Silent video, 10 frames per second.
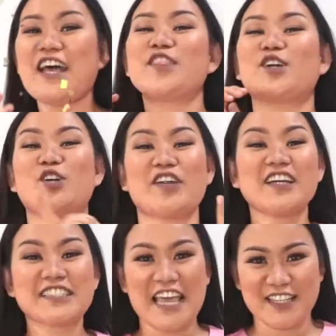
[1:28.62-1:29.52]
The
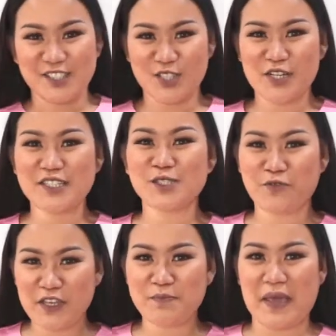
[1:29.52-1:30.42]
correct answer is
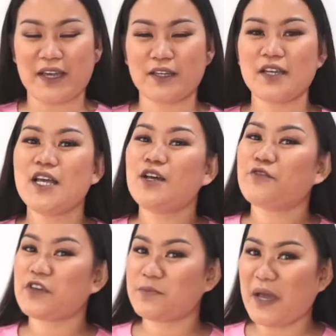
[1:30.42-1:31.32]
feedback.
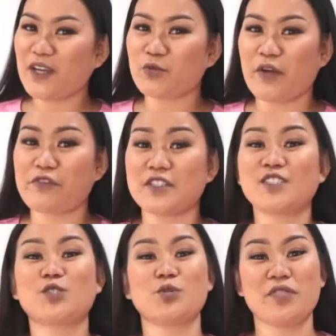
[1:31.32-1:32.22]
Feedback
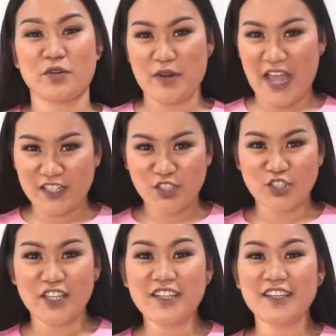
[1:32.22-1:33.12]
refers to the
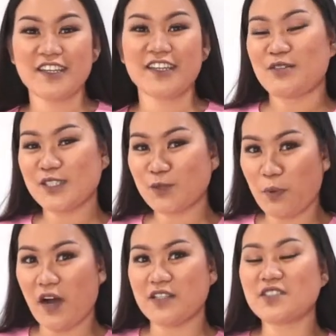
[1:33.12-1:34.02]
reaction,
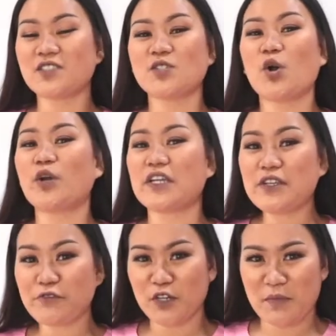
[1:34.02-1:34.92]
response, or
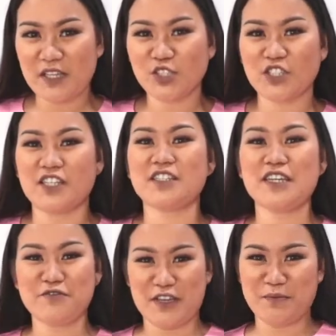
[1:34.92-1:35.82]
information
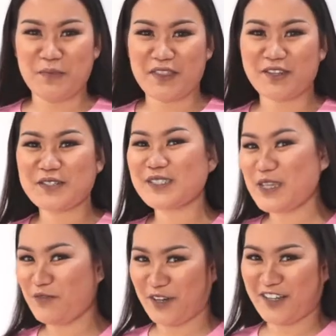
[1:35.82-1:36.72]
given by the
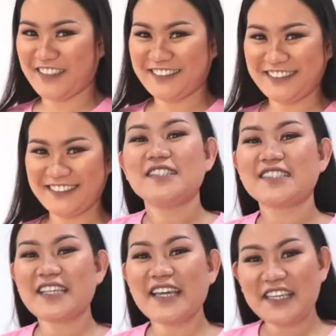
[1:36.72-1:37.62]
receiver. The
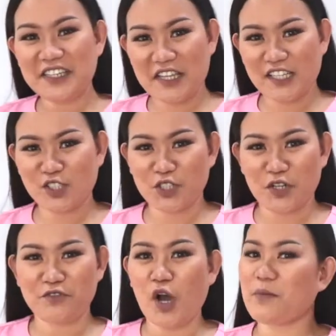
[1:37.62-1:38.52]
second nature
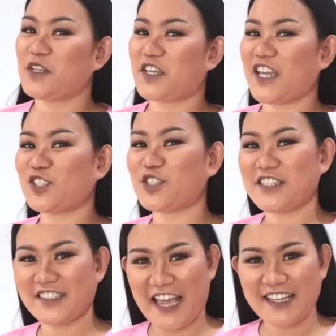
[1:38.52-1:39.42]
of communication
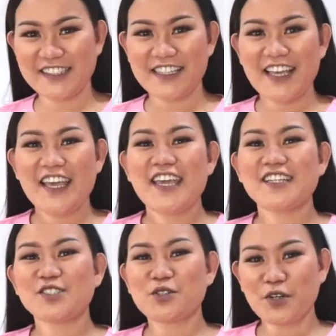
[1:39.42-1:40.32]
is that
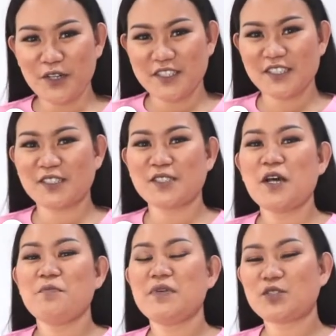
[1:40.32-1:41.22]
it occurs
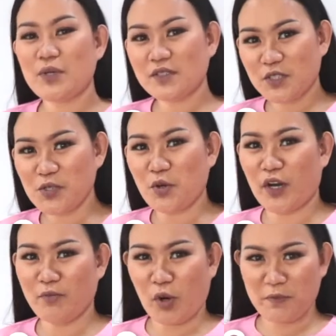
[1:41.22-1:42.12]
between 2
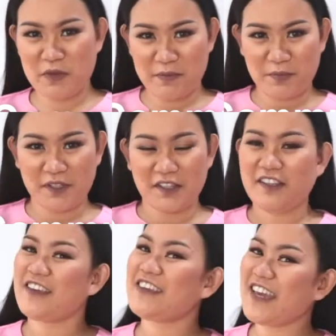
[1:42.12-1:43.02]
or more people.
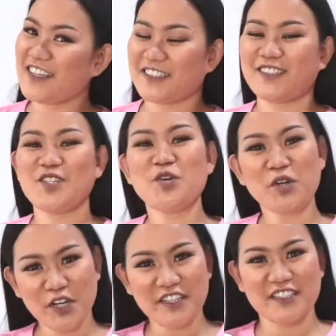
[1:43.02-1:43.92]
Yes, you
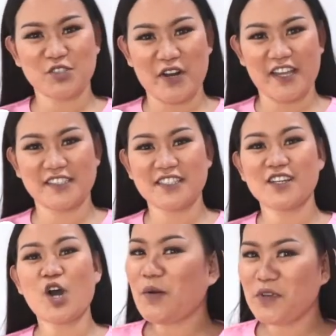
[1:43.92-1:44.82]
heard it
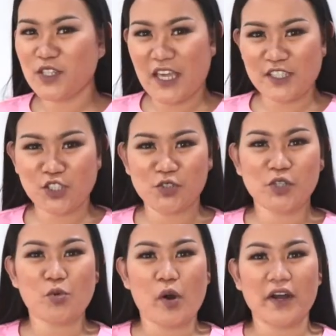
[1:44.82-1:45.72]
right. Communication
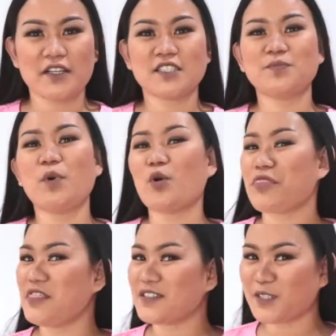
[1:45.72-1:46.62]
requires
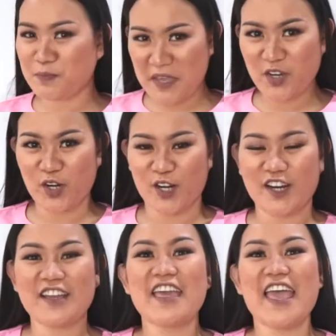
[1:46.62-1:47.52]
both the
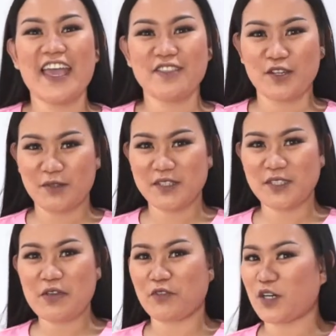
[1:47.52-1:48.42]
speaker and the
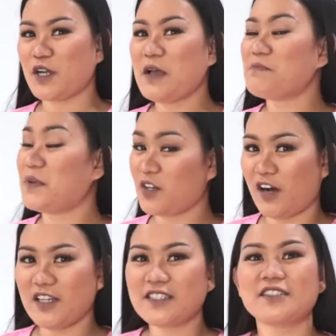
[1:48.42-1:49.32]
receiver
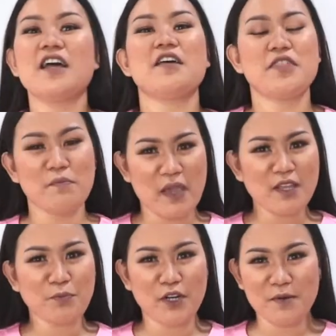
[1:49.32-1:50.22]
because the
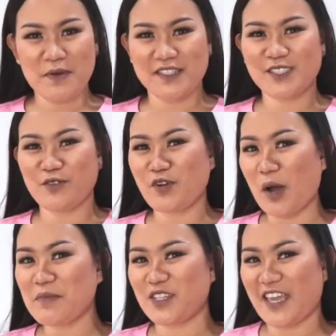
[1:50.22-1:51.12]
main purpose of
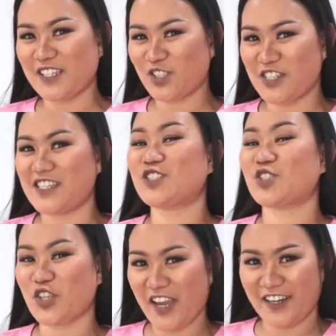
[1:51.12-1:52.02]
communication
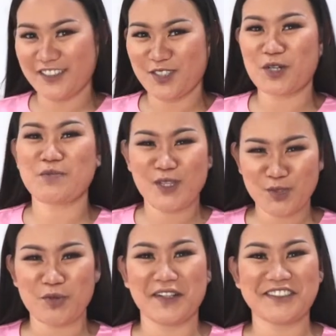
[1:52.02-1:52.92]
is shared or
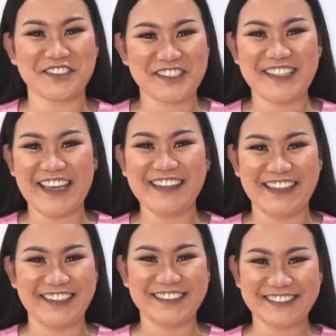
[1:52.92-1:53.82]
mutual
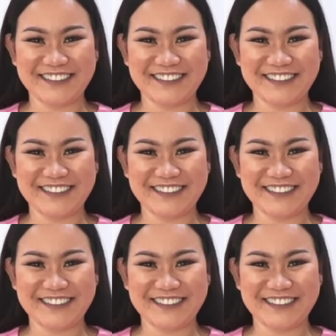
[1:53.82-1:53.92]
understanding.